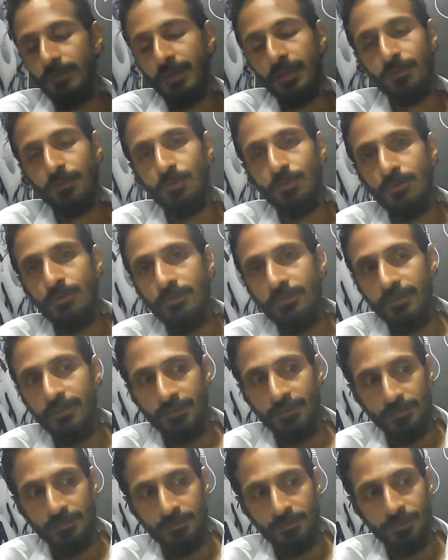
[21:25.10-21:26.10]
Google
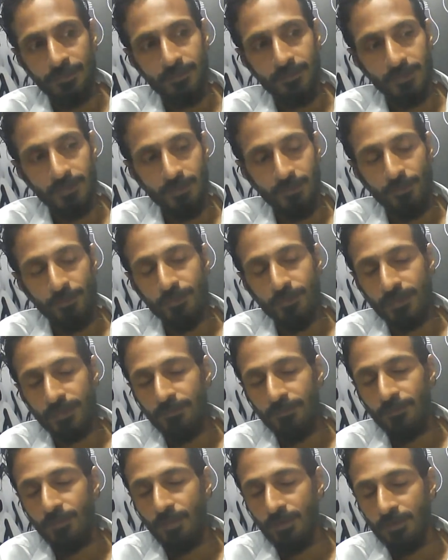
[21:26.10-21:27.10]
sheet. This is, of course,
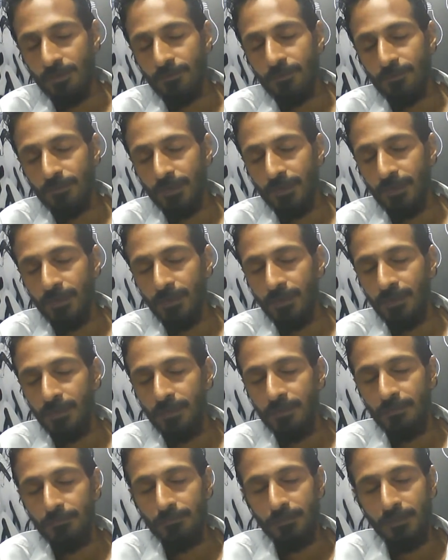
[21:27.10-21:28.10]
I've got from their
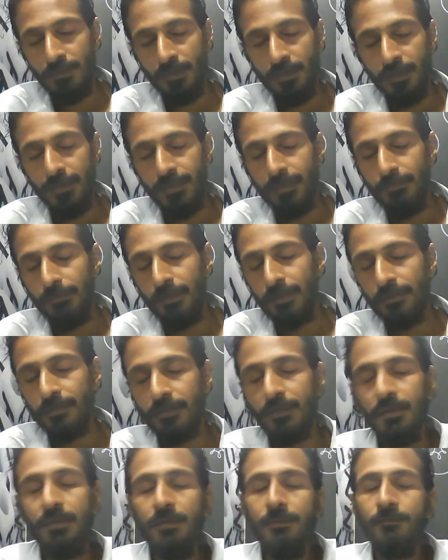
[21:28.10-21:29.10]
high command.